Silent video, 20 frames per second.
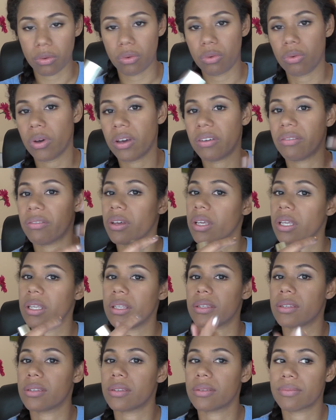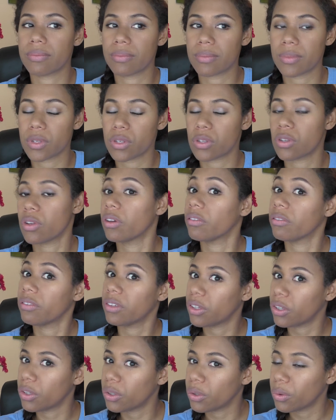whoever is
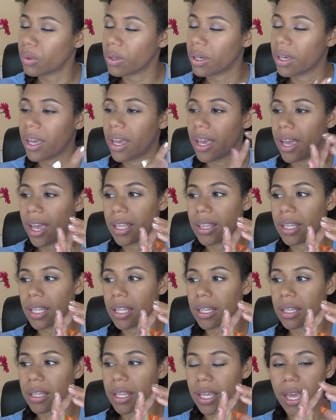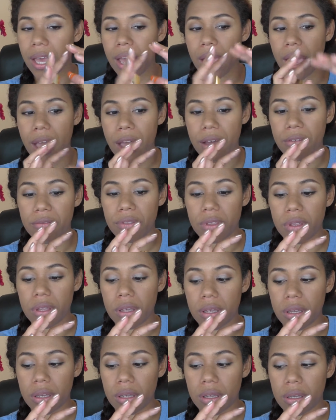serving you, and then they have
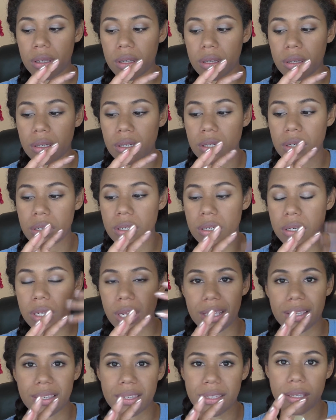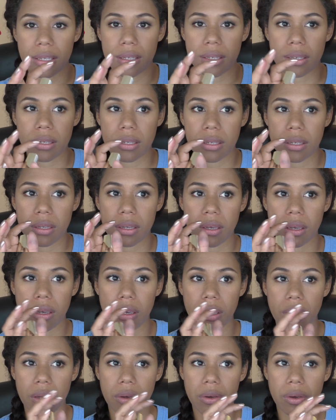the testers
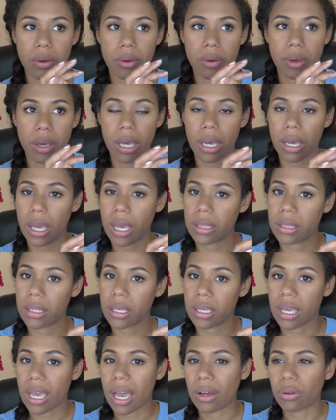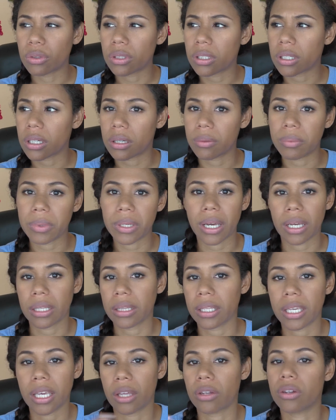at the counter,
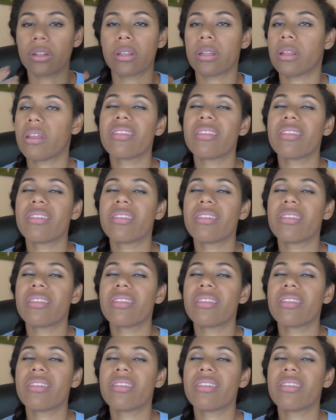behind the counter.